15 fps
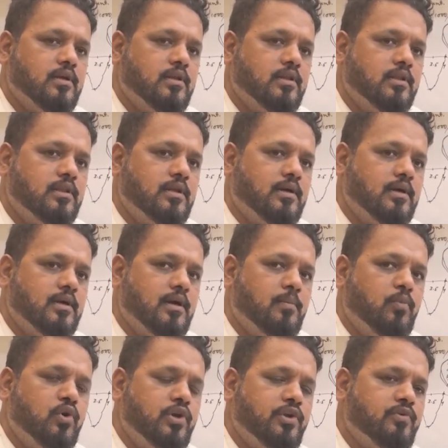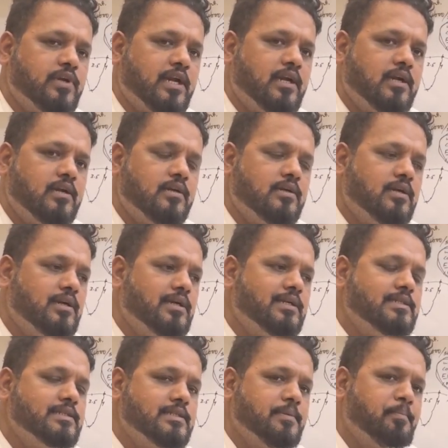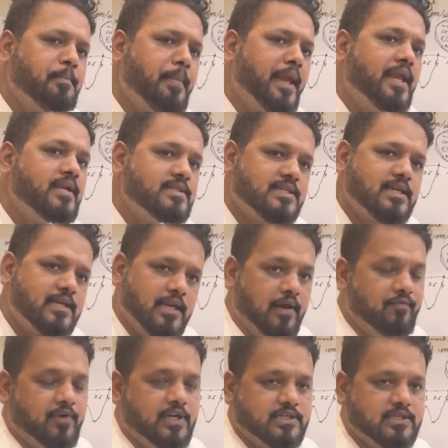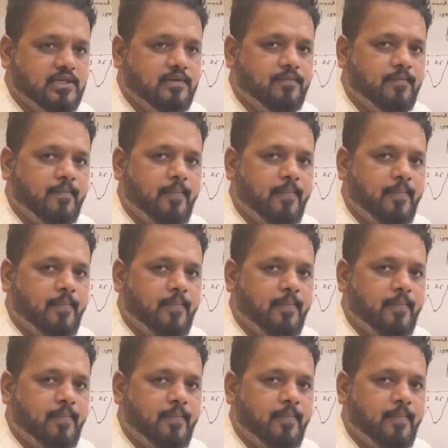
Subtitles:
the amount you get, it's beats an inflation.